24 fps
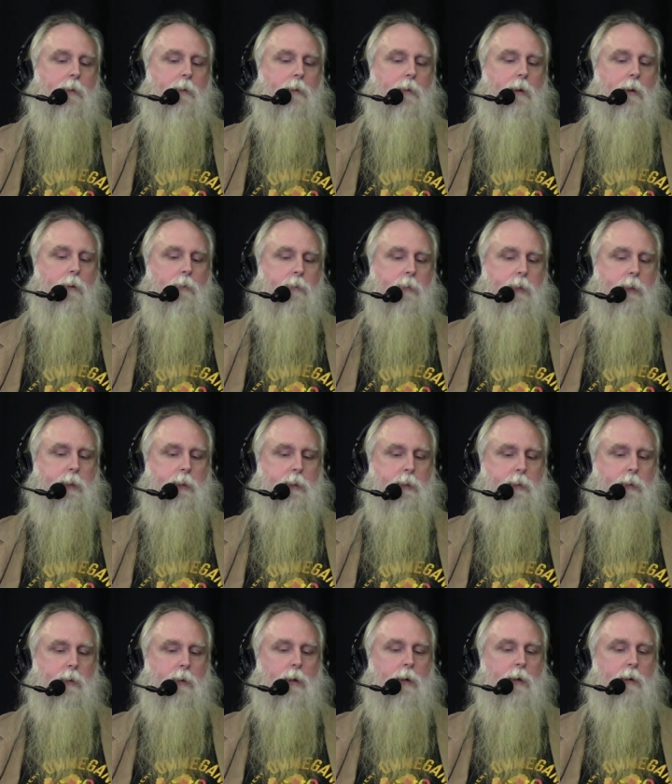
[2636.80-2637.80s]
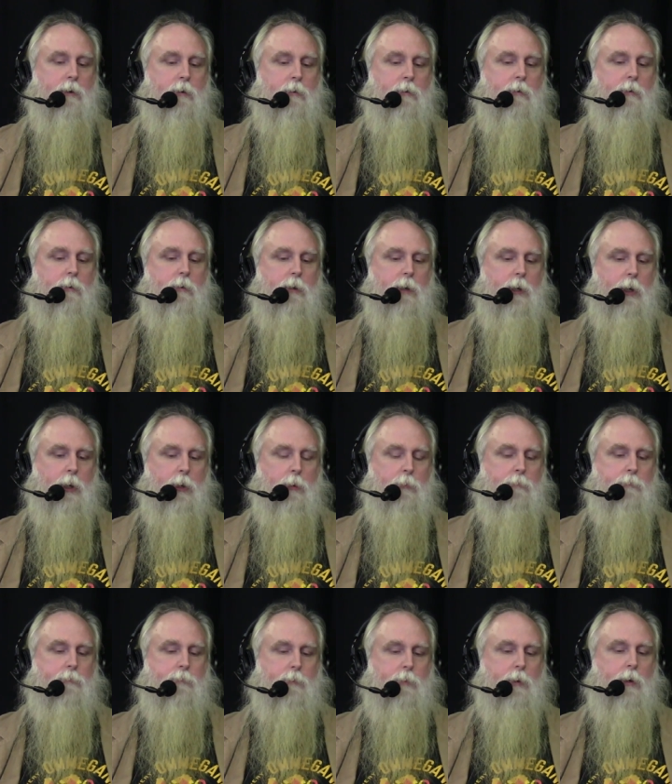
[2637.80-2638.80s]
the R
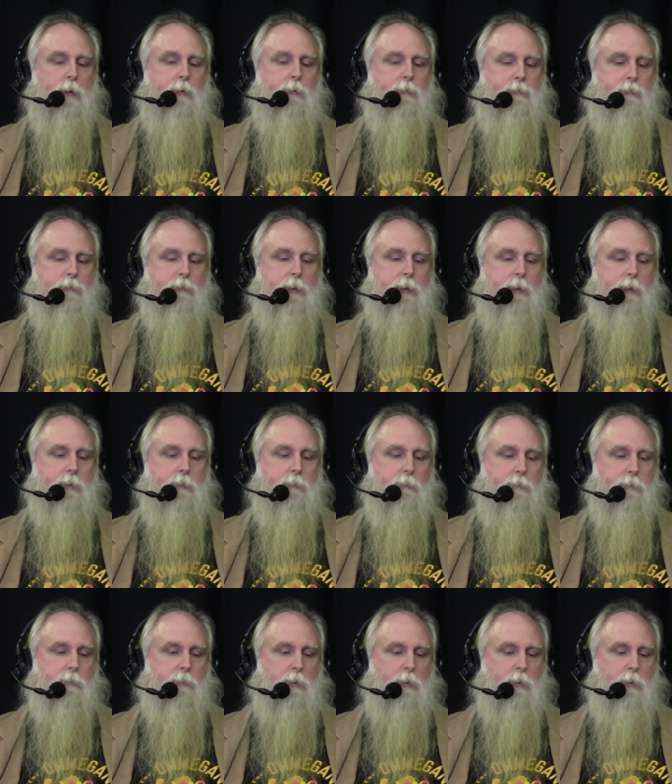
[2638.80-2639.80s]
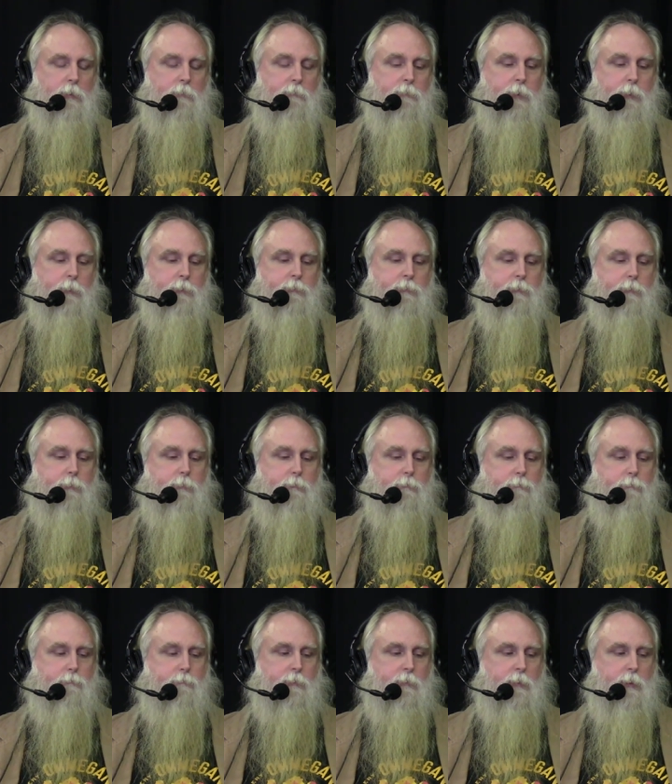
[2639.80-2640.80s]
of RC, all of those
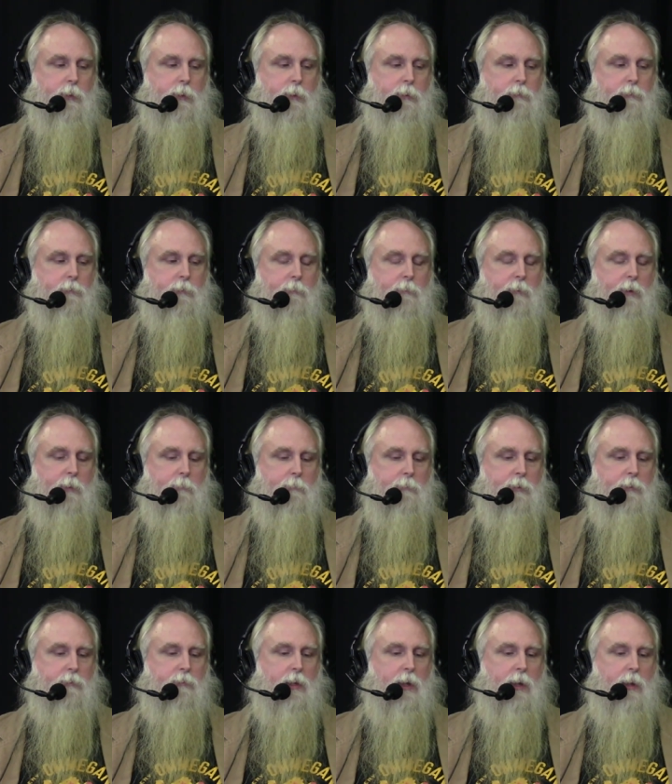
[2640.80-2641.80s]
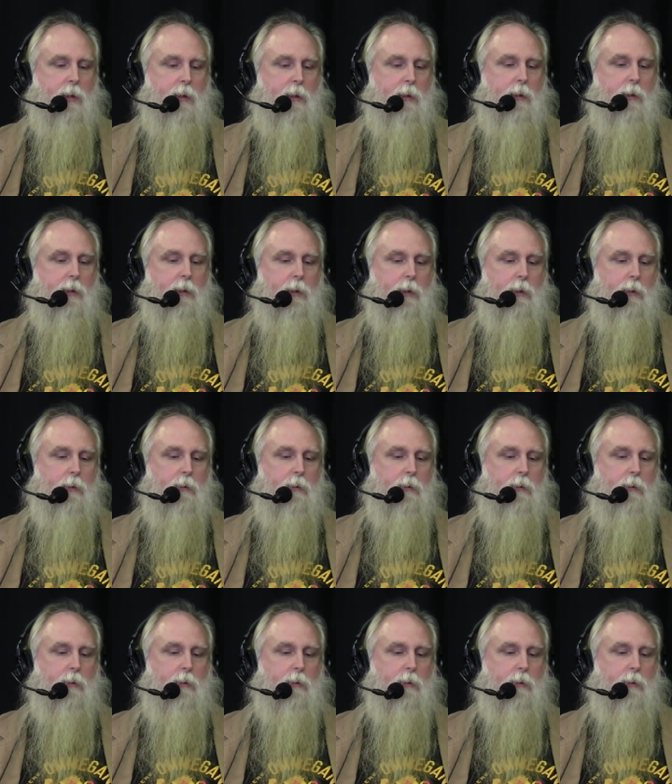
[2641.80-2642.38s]
things, uh, several MDs, uh,